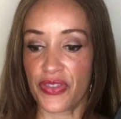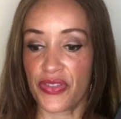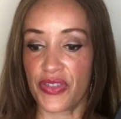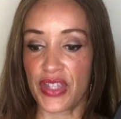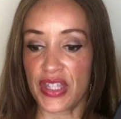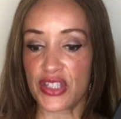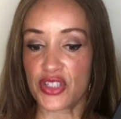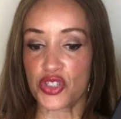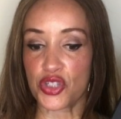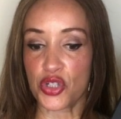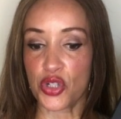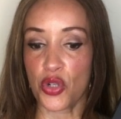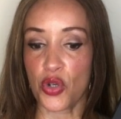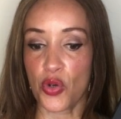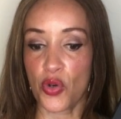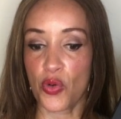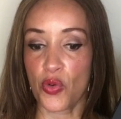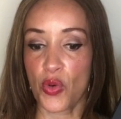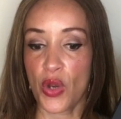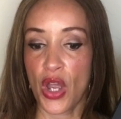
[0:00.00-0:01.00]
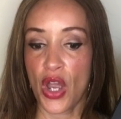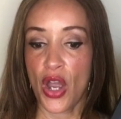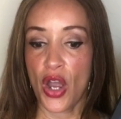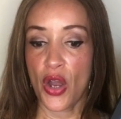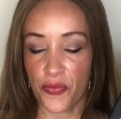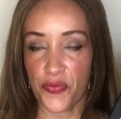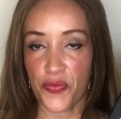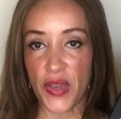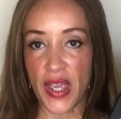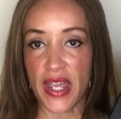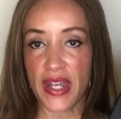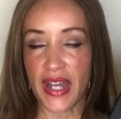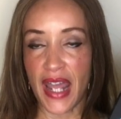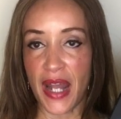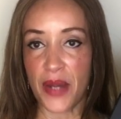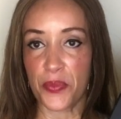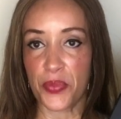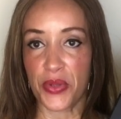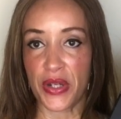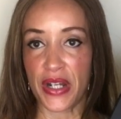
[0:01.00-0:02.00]
these two, Finn
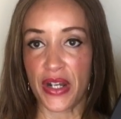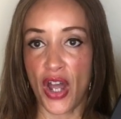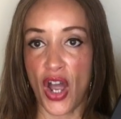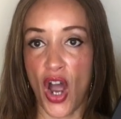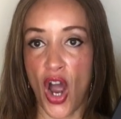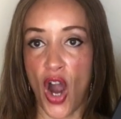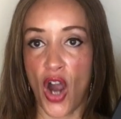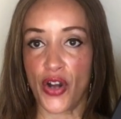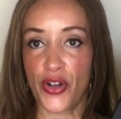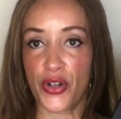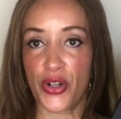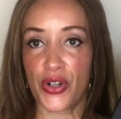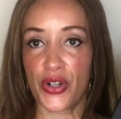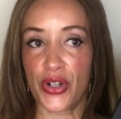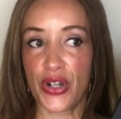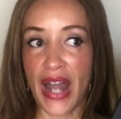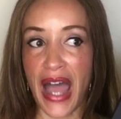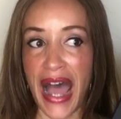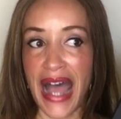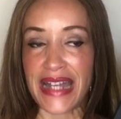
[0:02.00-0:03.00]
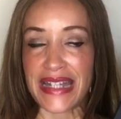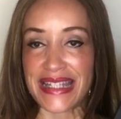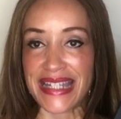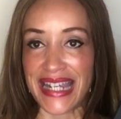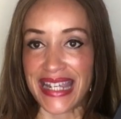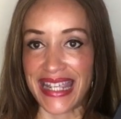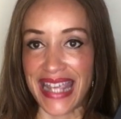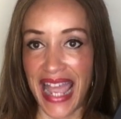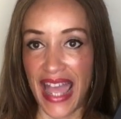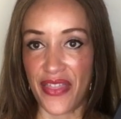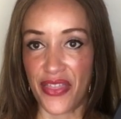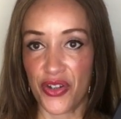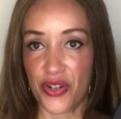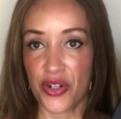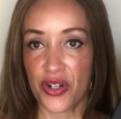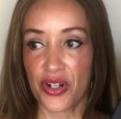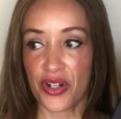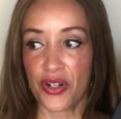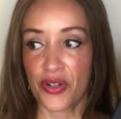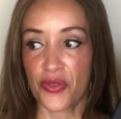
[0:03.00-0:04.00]
and Brina, are not
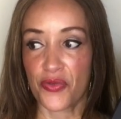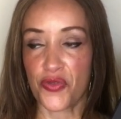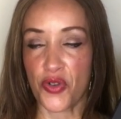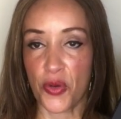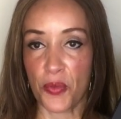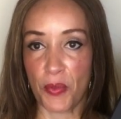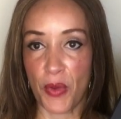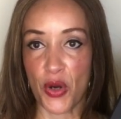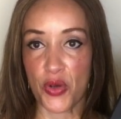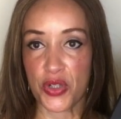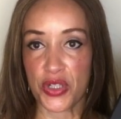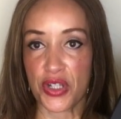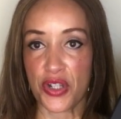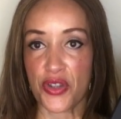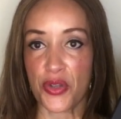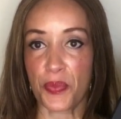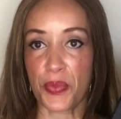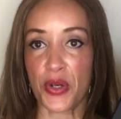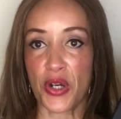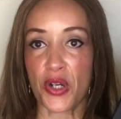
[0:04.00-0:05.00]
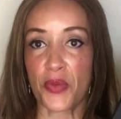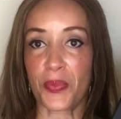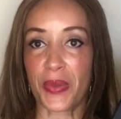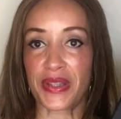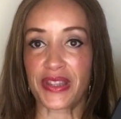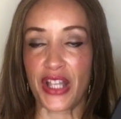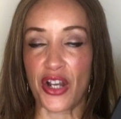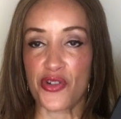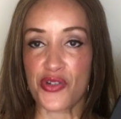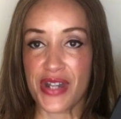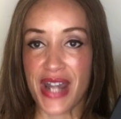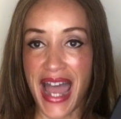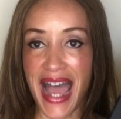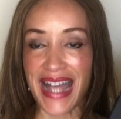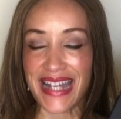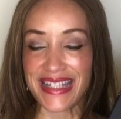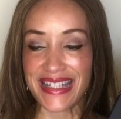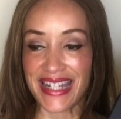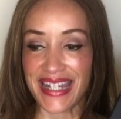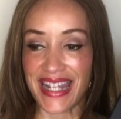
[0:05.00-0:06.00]
together for most of the book, but they're
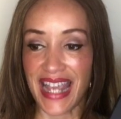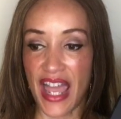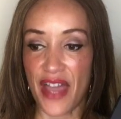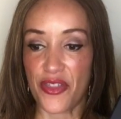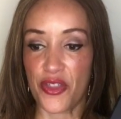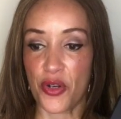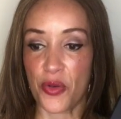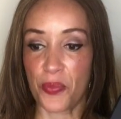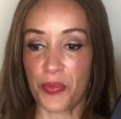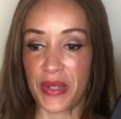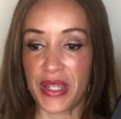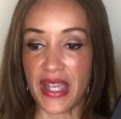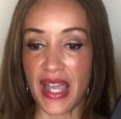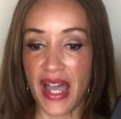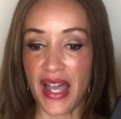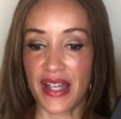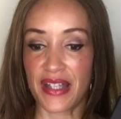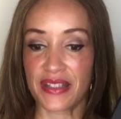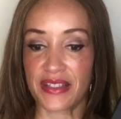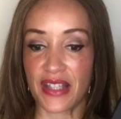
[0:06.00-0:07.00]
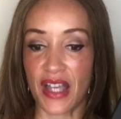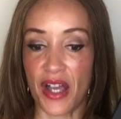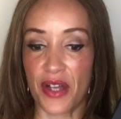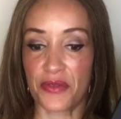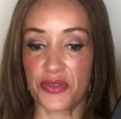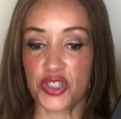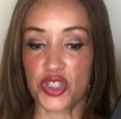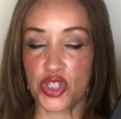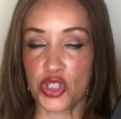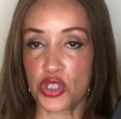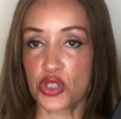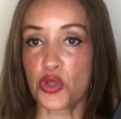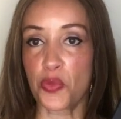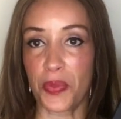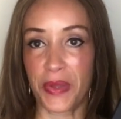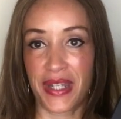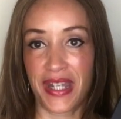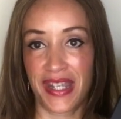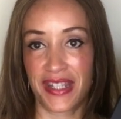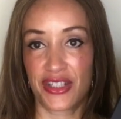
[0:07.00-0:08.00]
not together because of
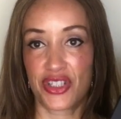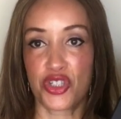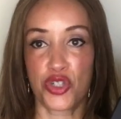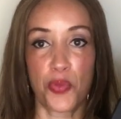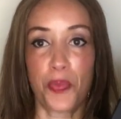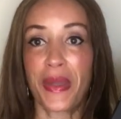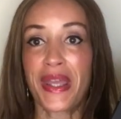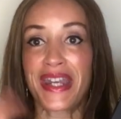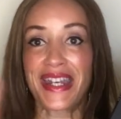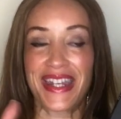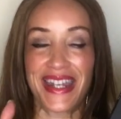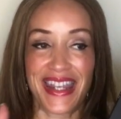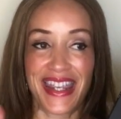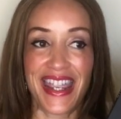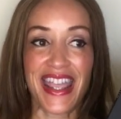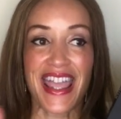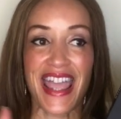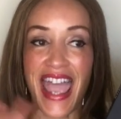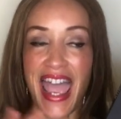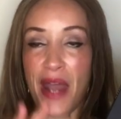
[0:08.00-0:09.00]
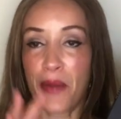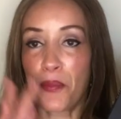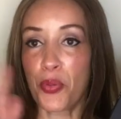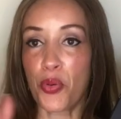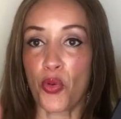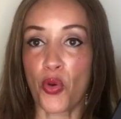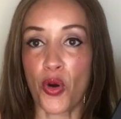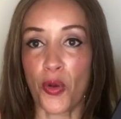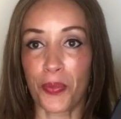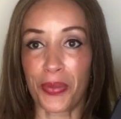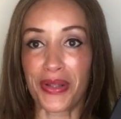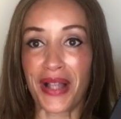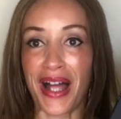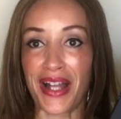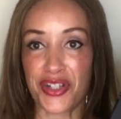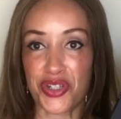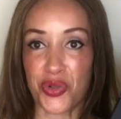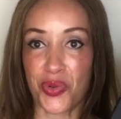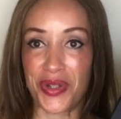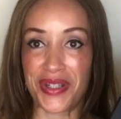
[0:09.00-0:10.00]
stupid stupidity and poor
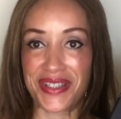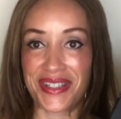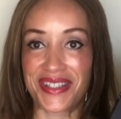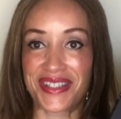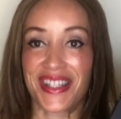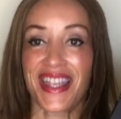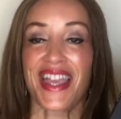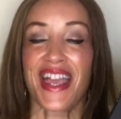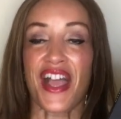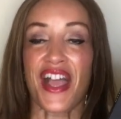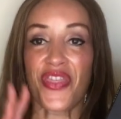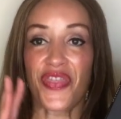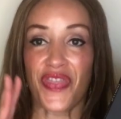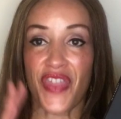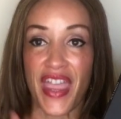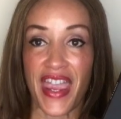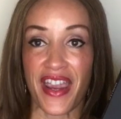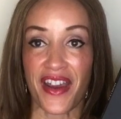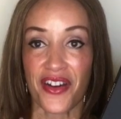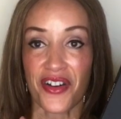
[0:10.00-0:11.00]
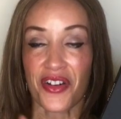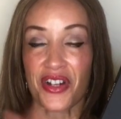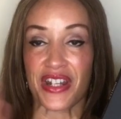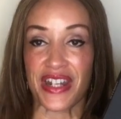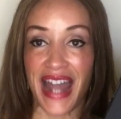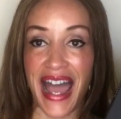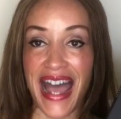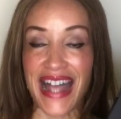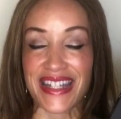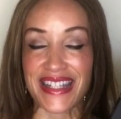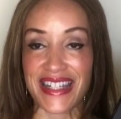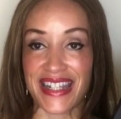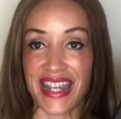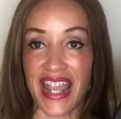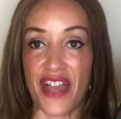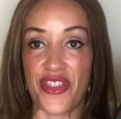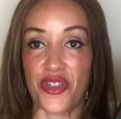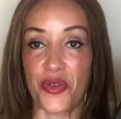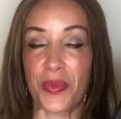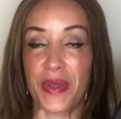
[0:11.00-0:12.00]
plot choices. They're not
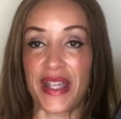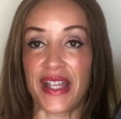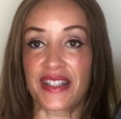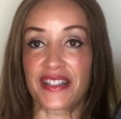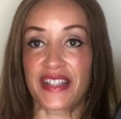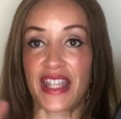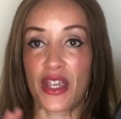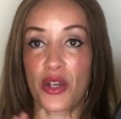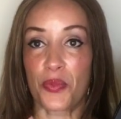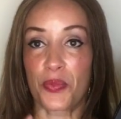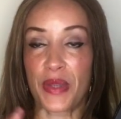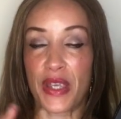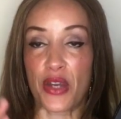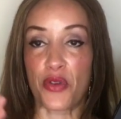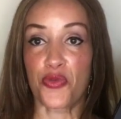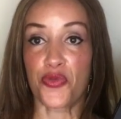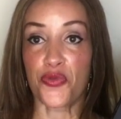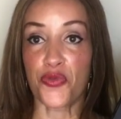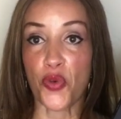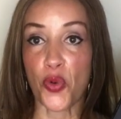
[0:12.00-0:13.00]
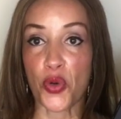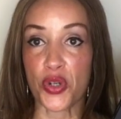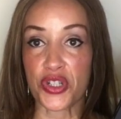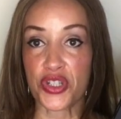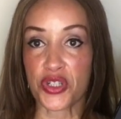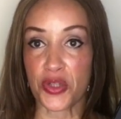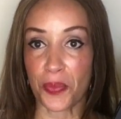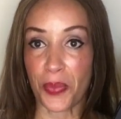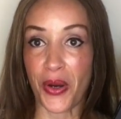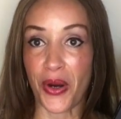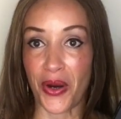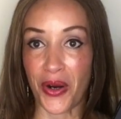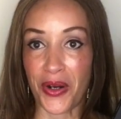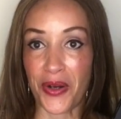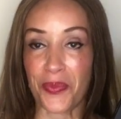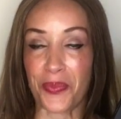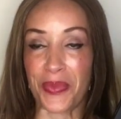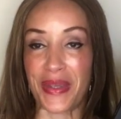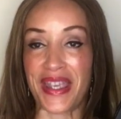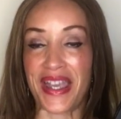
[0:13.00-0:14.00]
together because they are being forced
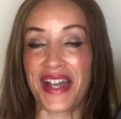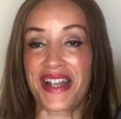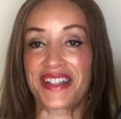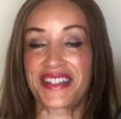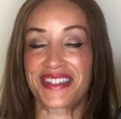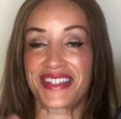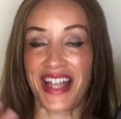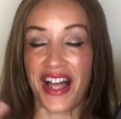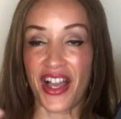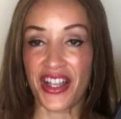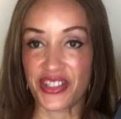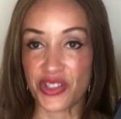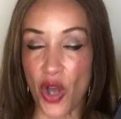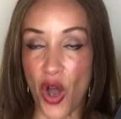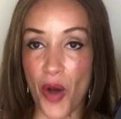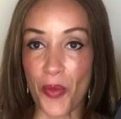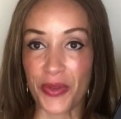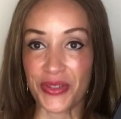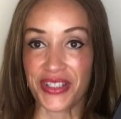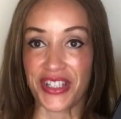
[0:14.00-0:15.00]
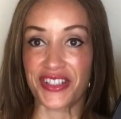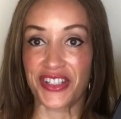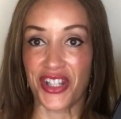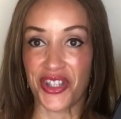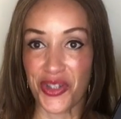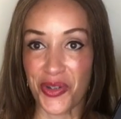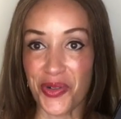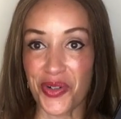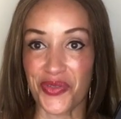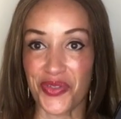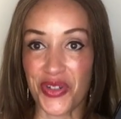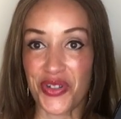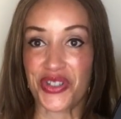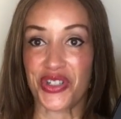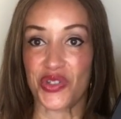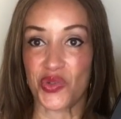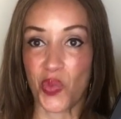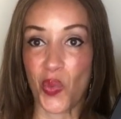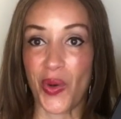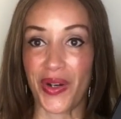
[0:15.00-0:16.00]
apart because it's almost like the universe
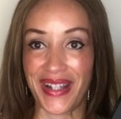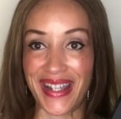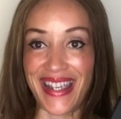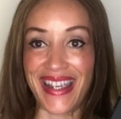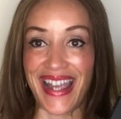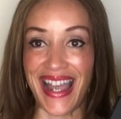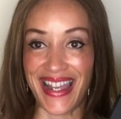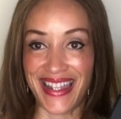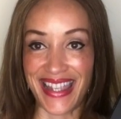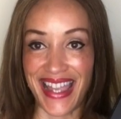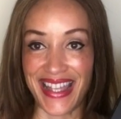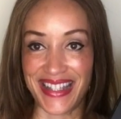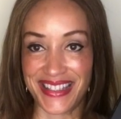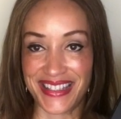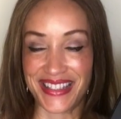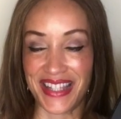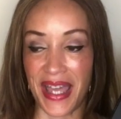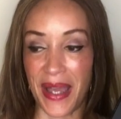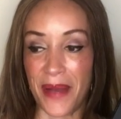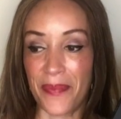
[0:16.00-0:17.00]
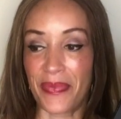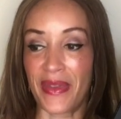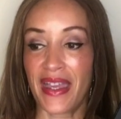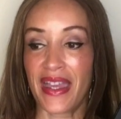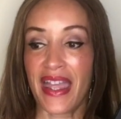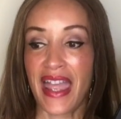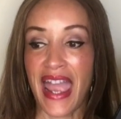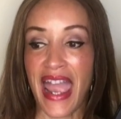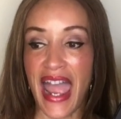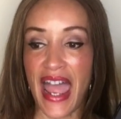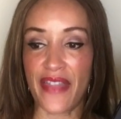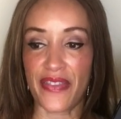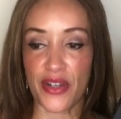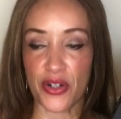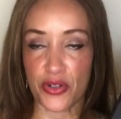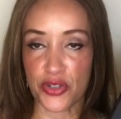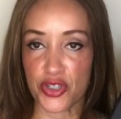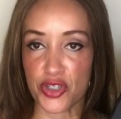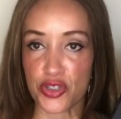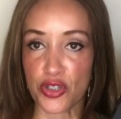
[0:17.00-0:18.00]
is working against them. And
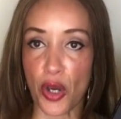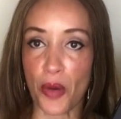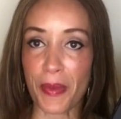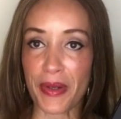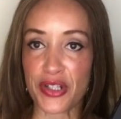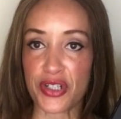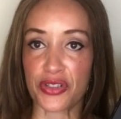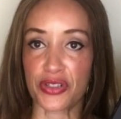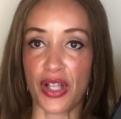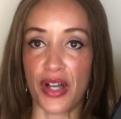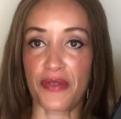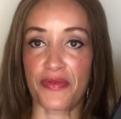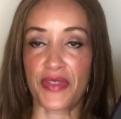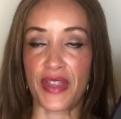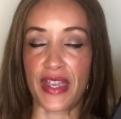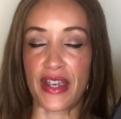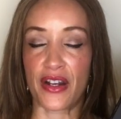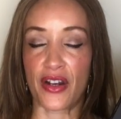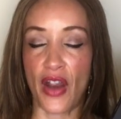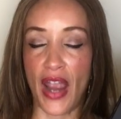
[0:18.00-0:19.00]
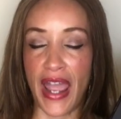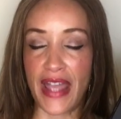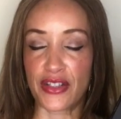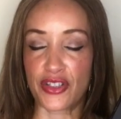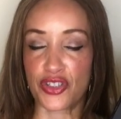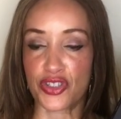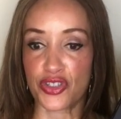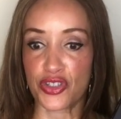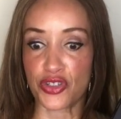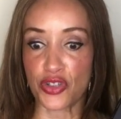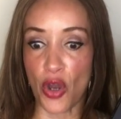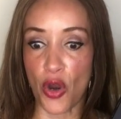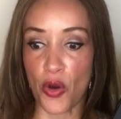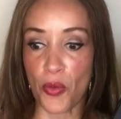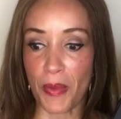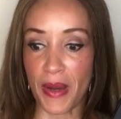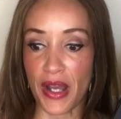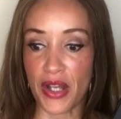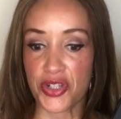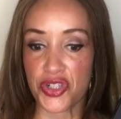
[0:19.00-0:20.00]
there's so much love there and so
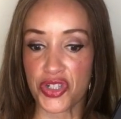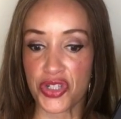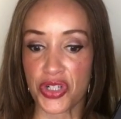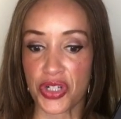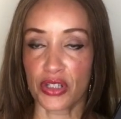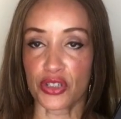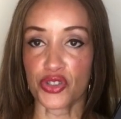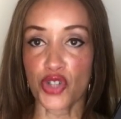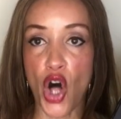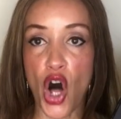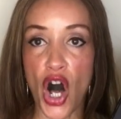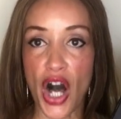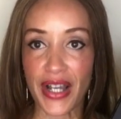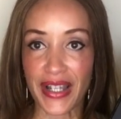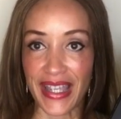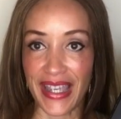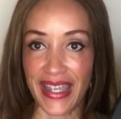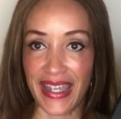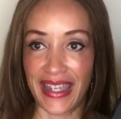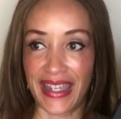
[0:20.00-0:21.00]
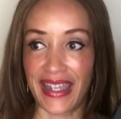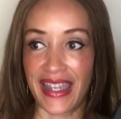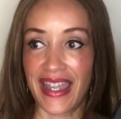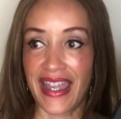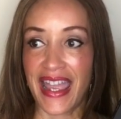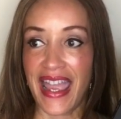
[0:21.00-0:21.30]
much longing